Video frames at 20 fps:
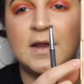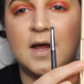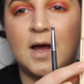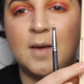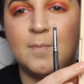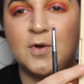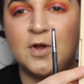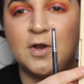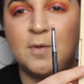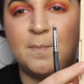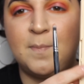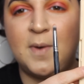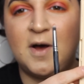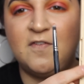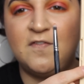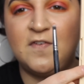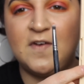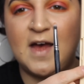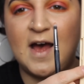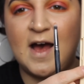I'm going to
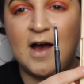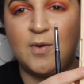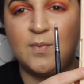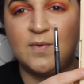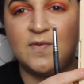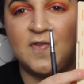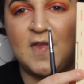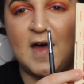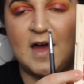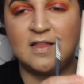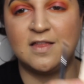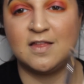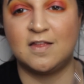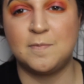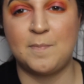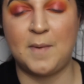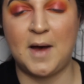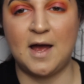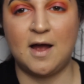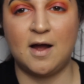buff it out with that
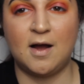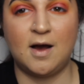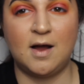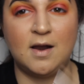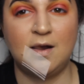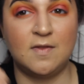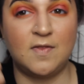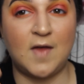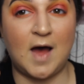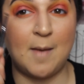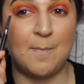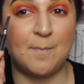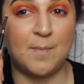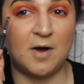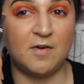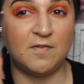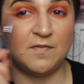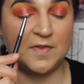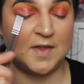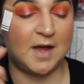Inspire colour that I
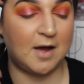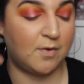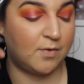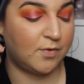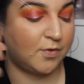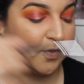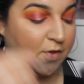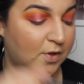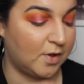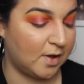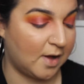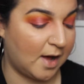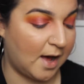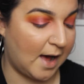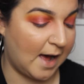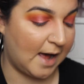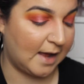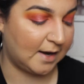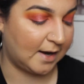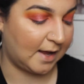buffed out the
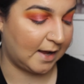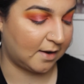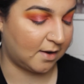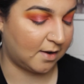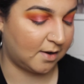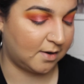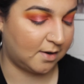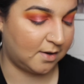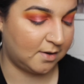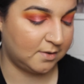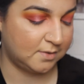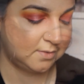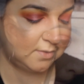highlight colour.